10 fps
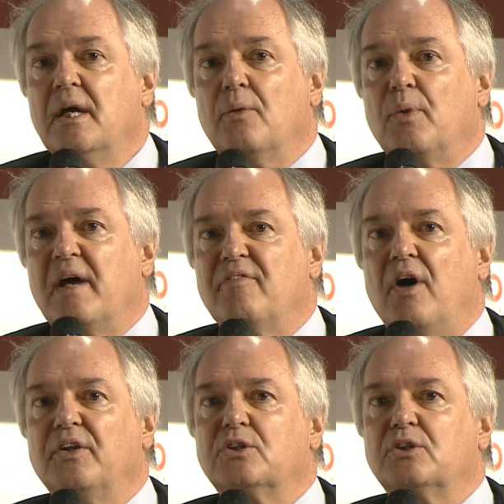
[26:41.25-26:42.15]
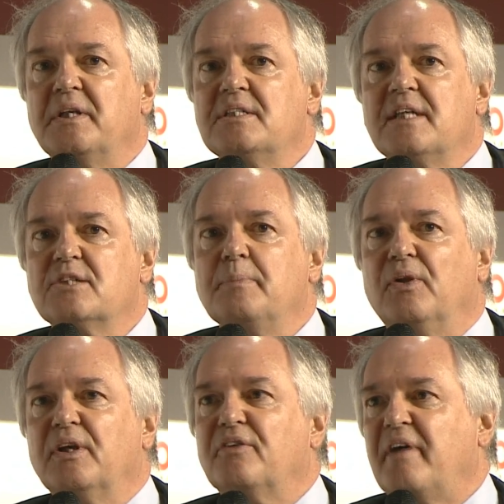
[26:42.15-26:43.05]
We have 126
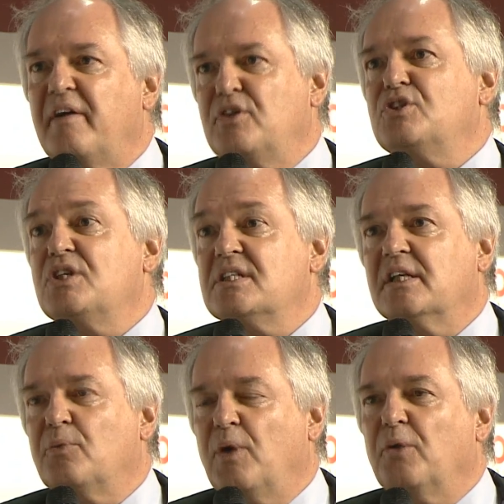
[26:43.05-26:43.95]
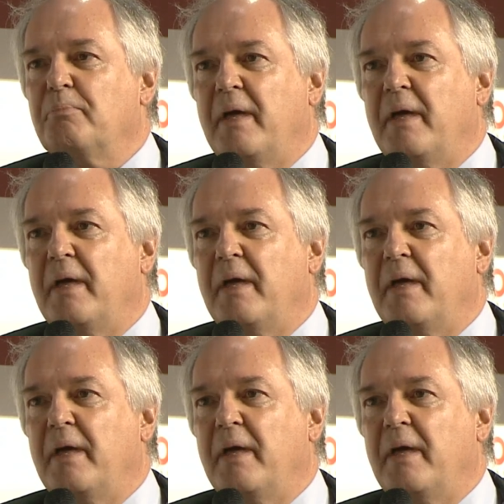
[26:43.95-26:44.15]
million refugees in the world.